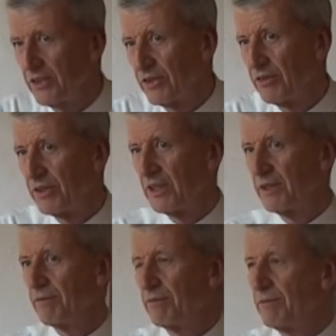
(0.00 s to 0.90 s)
to
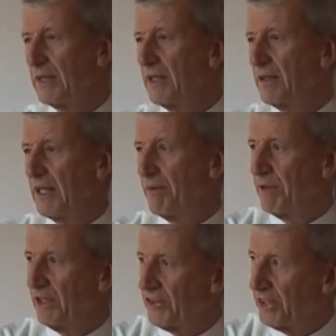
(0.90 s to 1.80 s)
the uh,
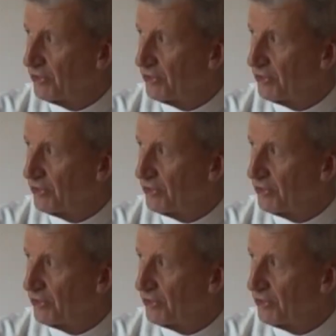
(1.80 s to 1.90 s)
person.